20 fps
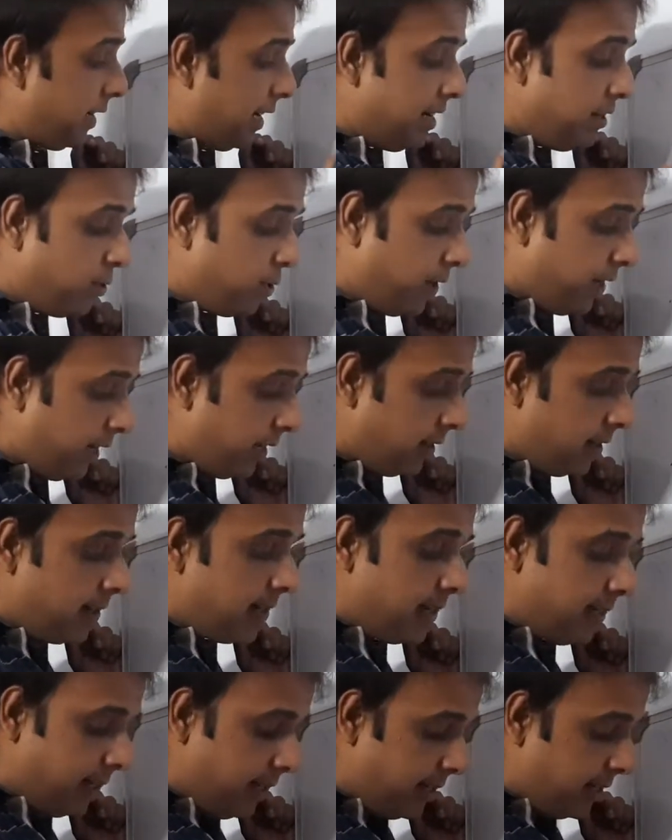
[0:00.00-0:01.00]
in treating
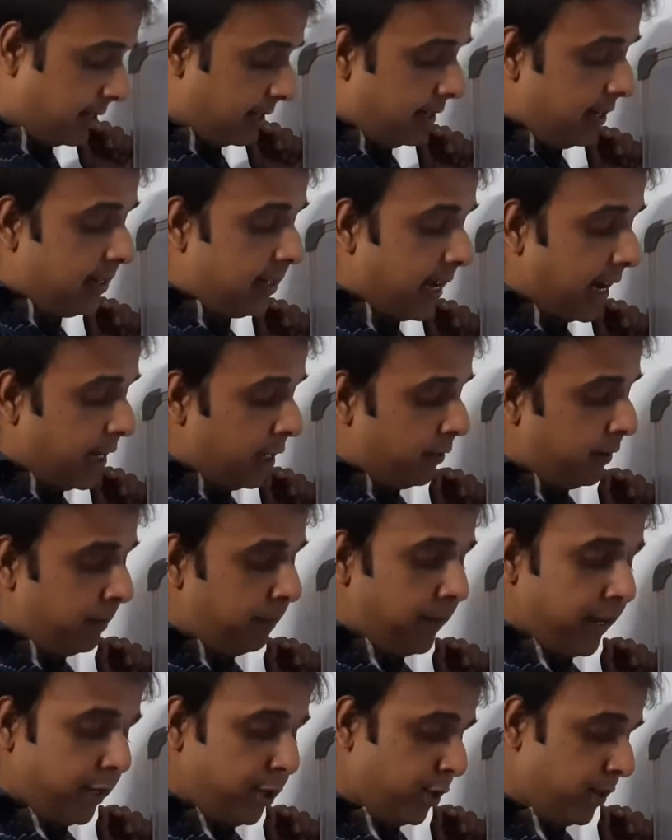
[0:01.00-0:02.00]
this kind of
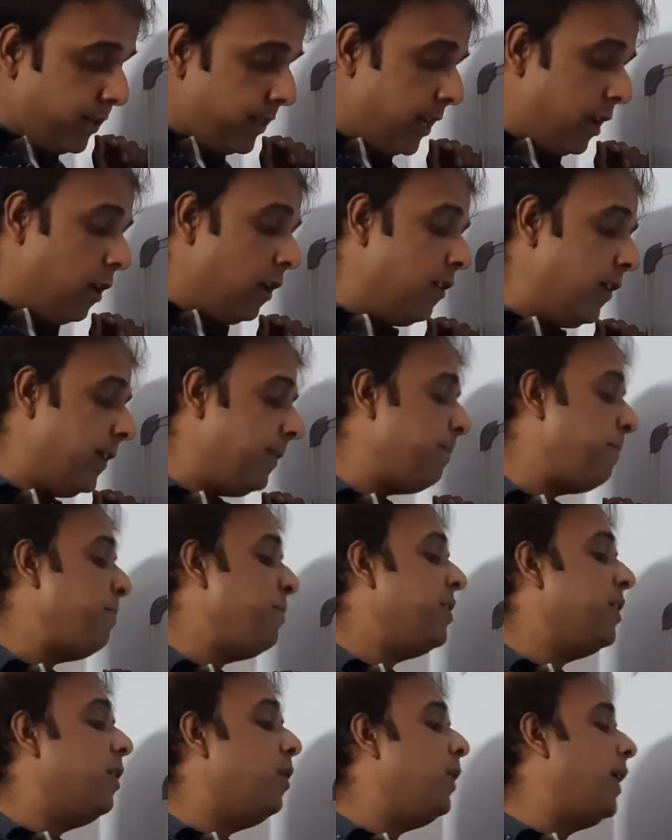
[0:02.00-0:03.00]
infections and all, right?
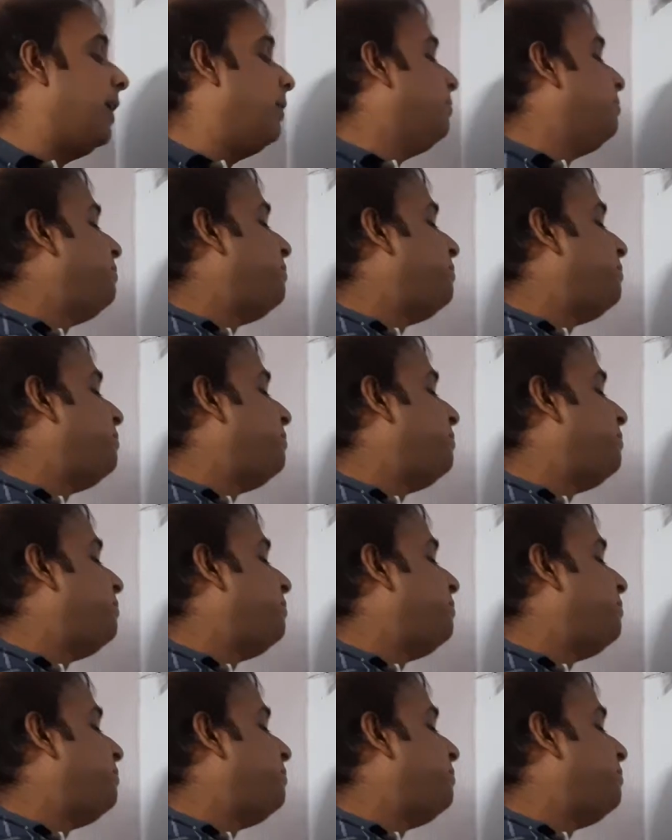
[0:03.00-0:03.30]
Okay.